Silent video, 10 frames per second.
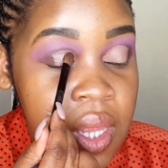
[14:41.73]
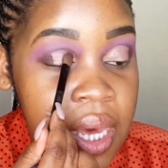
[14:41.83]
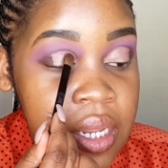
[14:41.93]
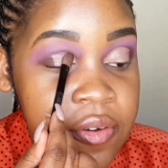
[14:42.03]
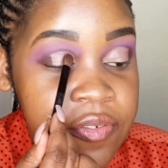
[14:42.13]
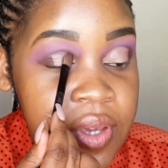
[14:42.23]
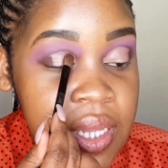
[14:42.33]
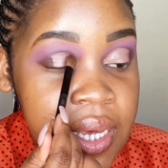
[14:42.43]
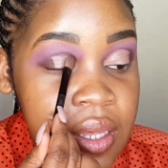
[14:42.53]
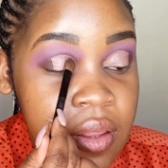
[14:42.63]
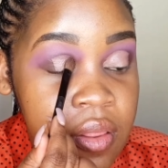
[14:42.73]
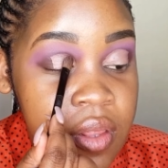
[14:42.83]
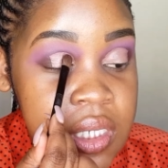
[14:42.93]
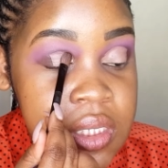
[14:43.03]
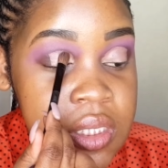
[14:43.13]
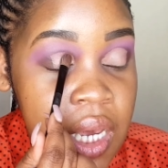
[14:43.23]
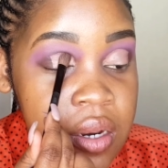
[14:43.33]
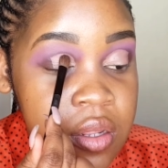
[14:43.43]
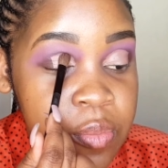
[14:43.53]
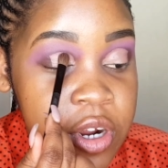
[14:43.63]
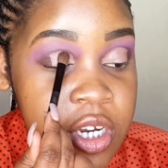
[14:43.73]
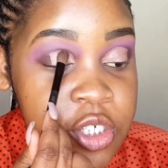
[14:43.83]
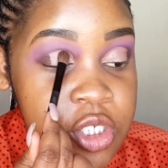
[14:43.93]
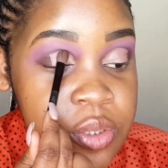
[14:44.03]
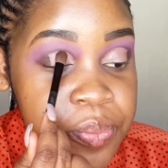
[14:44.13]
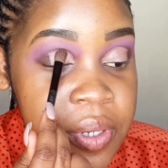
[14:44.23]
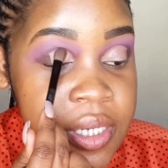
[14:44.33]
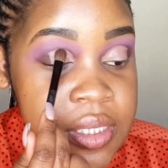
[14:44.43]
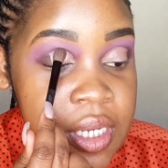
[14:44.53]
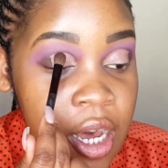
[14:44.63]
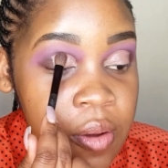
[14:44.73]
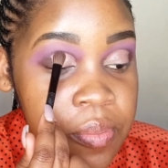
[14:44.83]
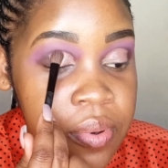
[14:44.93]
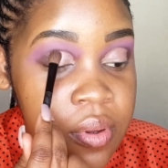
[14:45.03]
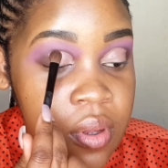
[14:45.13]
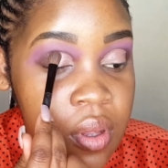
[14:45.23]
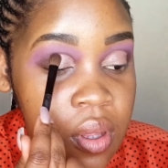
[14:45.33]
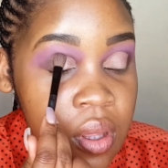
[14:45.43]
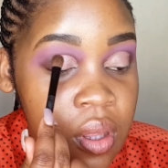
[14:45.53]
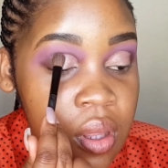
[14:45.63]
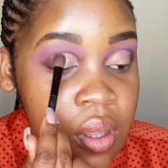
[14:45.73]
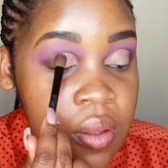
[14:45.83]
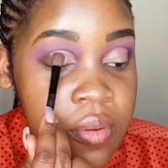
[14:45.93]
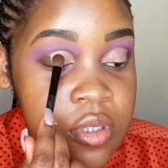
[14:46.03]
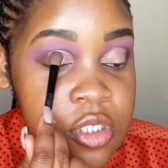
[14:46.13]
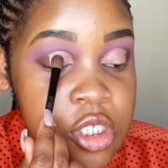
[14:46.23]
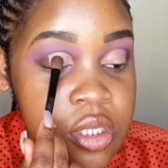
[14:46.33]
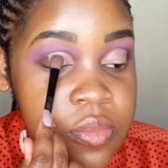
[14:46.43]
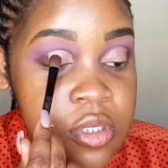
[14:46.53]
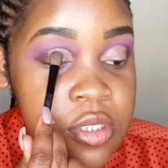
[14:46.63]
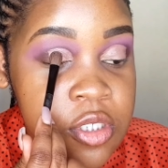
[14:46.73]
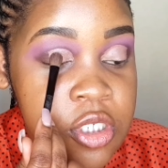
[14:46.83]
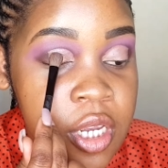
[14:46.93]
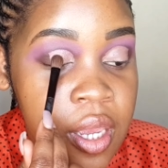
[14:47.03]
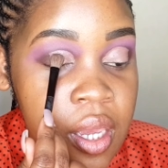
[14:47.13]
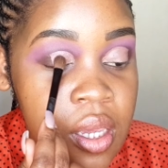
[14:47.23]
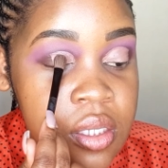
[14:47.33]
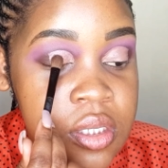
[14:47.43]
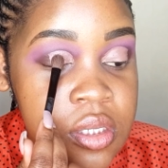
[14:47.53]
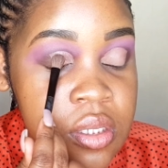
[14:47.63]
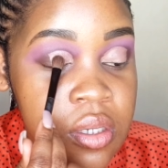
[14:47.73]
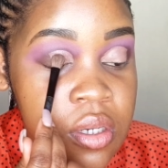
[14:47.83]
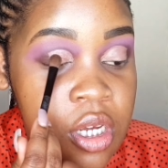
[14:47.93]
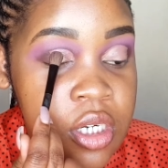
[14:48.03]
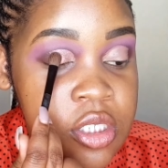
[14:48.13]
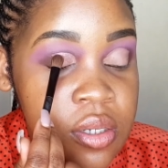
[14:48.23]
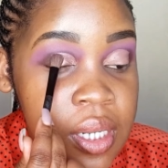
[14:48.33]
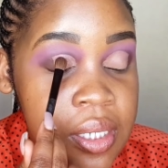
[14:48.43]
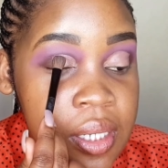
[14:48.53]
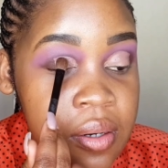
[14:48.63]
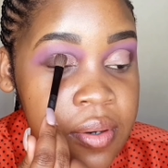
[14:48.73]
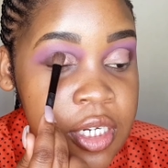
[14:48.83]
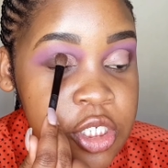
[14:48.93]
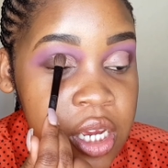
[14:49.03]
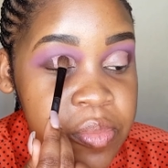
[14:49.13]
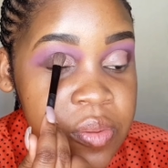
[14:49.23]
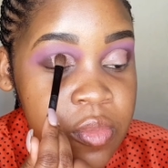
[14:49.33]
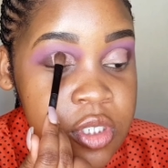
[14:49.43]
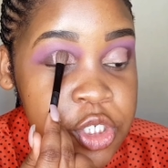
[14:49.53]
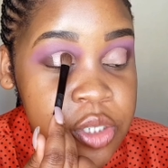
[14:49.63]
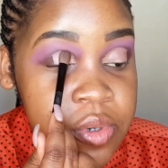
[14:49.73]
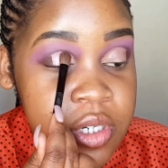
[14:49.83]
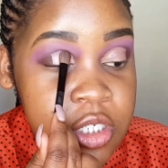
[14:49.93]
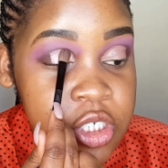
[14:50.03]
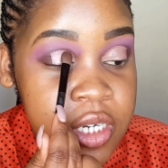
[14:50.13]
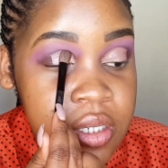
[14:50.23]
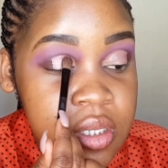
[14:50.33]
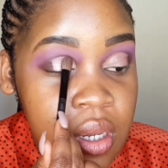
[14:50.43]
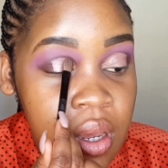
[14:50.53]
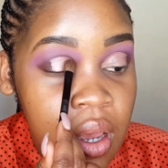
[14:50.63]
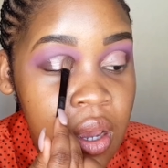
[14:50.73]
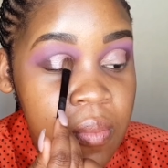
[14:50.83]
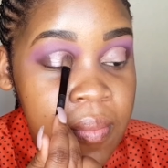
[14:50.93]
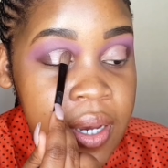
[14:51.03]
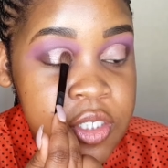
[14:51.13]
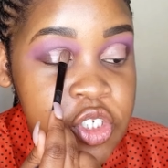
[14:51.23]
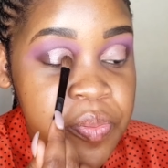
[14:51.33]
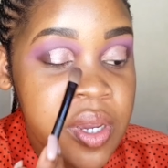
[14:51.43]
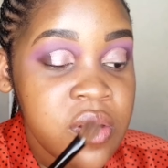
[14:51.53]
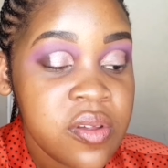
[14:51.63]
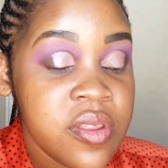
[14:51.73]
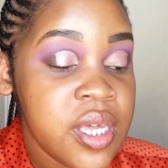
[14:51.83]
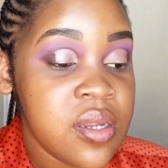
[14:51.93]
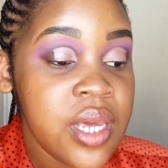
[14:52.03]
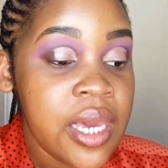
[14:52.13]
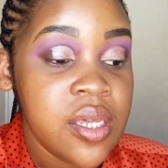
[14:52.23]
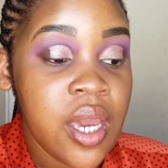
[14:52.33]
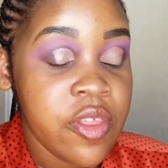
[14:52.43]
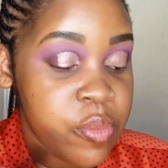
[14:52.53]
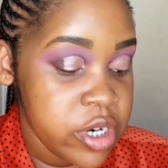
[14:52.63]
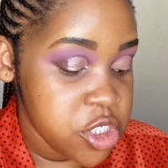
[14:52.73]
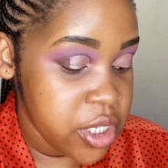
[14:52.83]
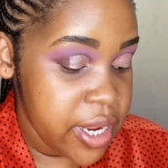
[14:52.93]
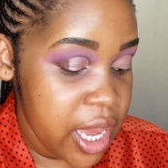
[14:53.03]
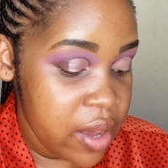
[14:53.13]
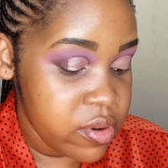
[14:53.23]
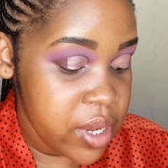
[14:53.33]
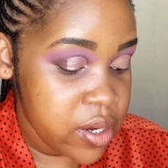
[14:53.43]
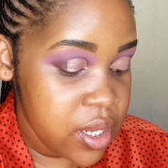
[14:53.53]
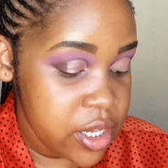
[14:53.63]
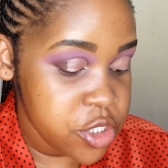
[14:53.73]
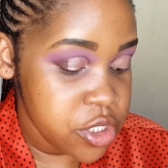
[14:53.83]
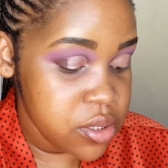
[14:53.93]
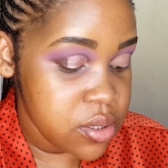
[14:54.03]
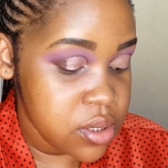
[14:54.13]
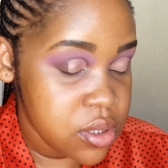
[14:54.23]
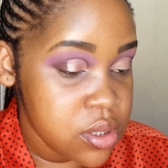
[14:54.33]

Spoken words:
And I feel like this side of the brush picks up shimmery shades, not necessarily glittery shade, but more shimmery shades much better than any other brush that I have in my collection.